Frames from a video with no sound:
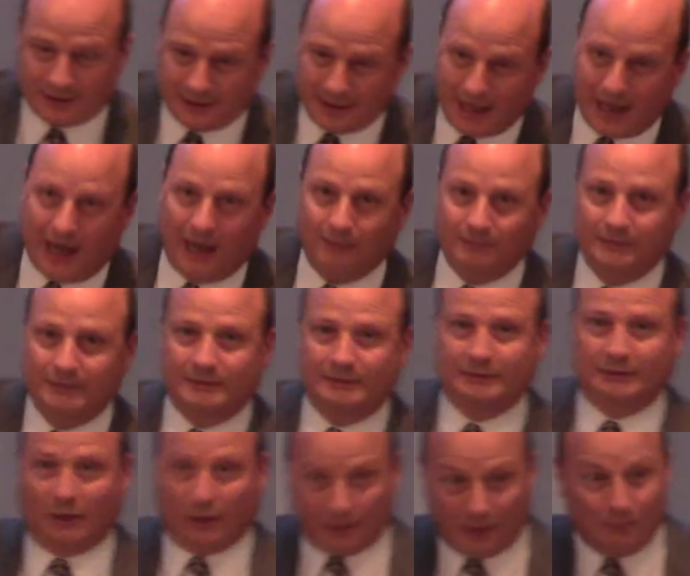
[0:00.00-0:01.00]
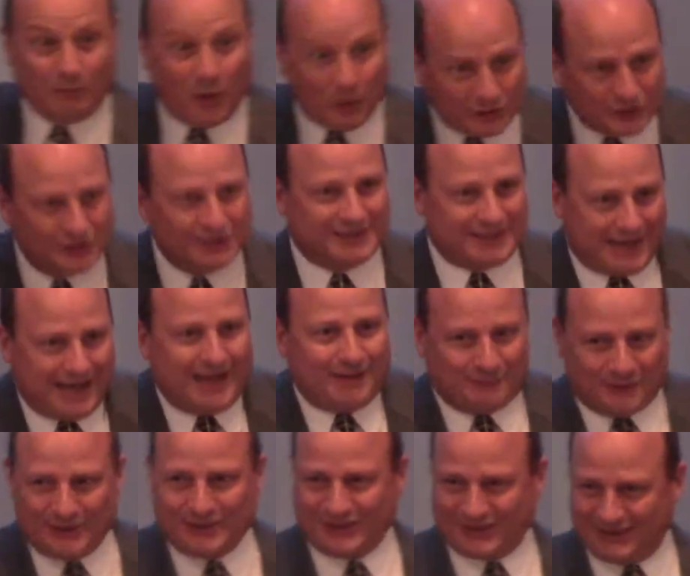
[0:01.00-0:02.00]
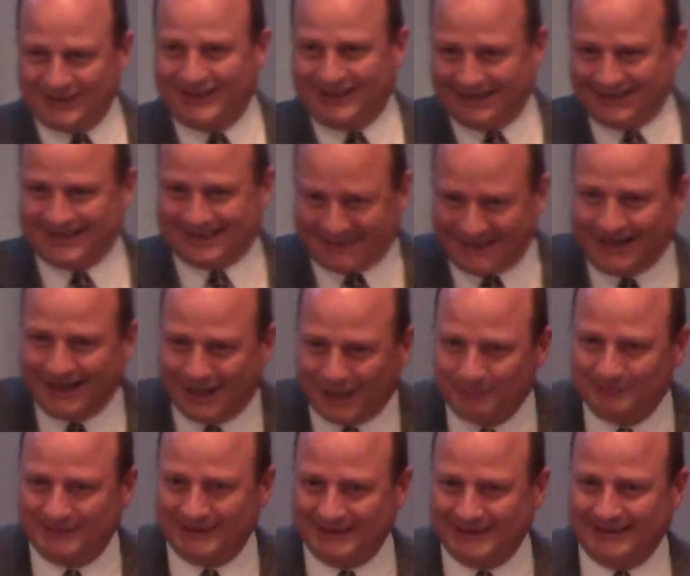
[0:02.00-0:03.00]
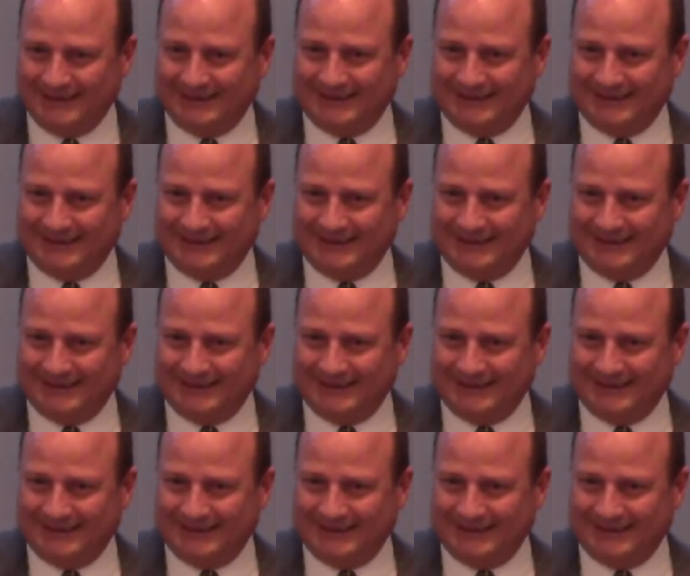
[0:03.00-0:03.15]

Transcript: stop, or most of the time we just need to stop